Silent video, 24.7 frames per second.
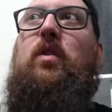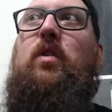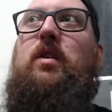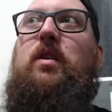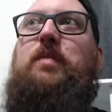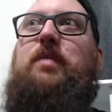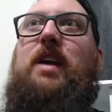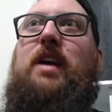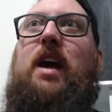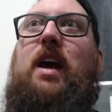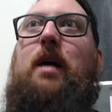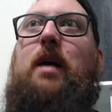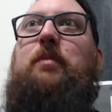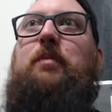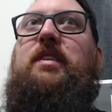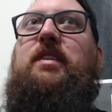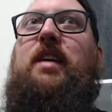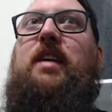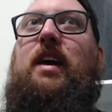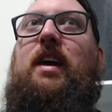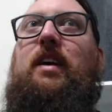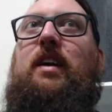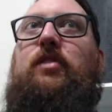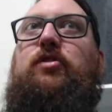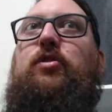able to
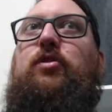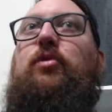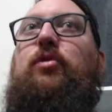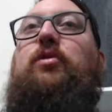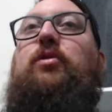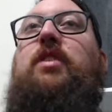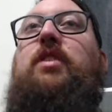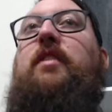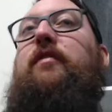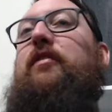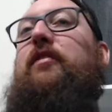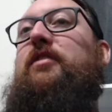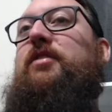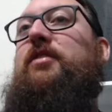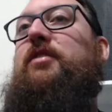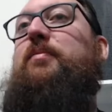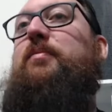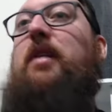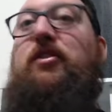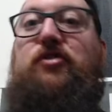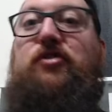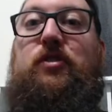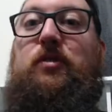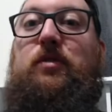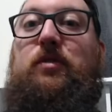take 2 different
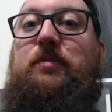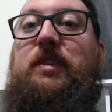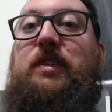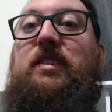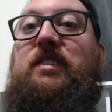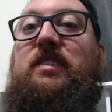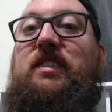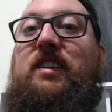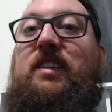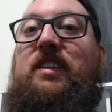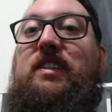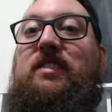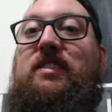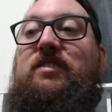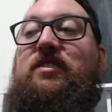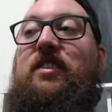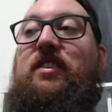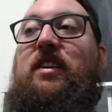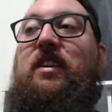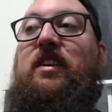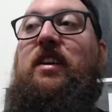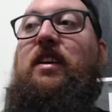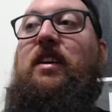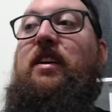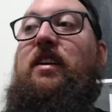special abilities
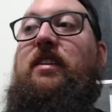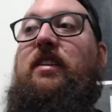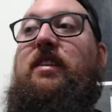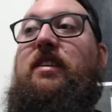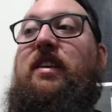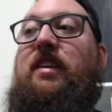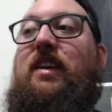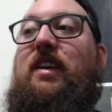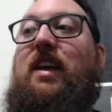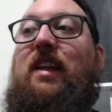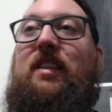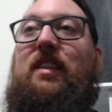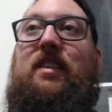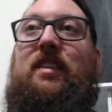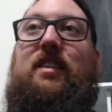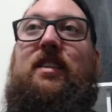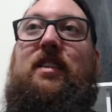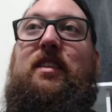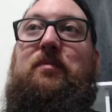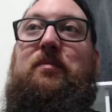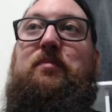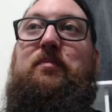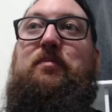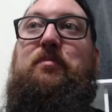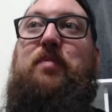to get the
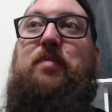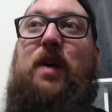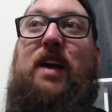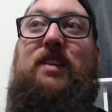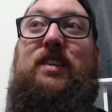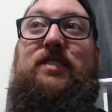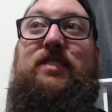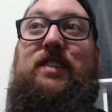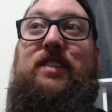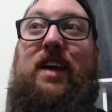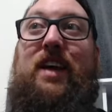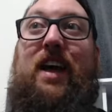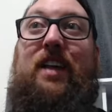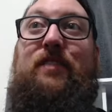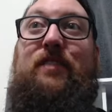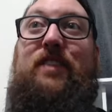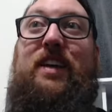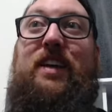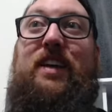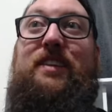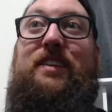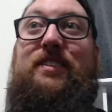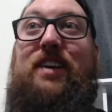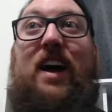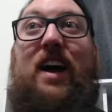best out of these
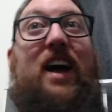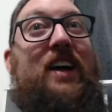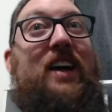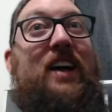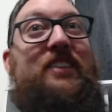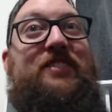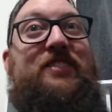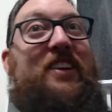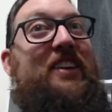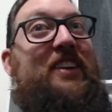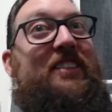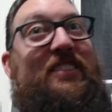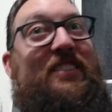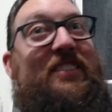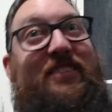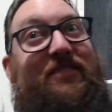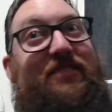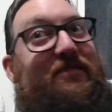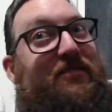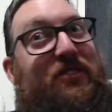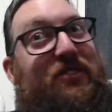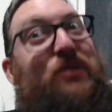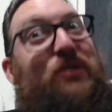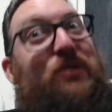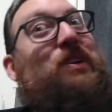guys, and
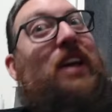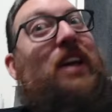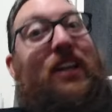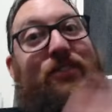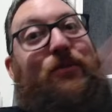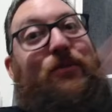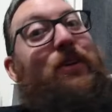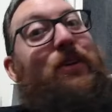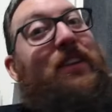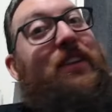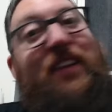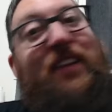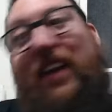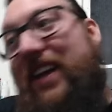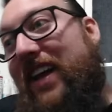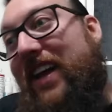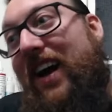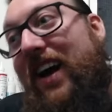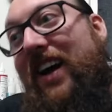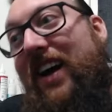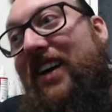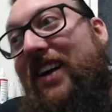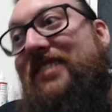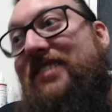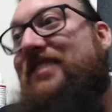guess what? They
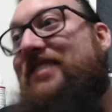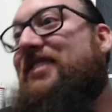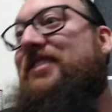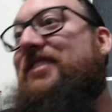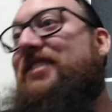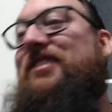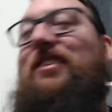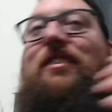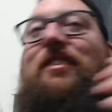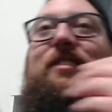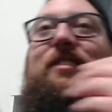can't. So,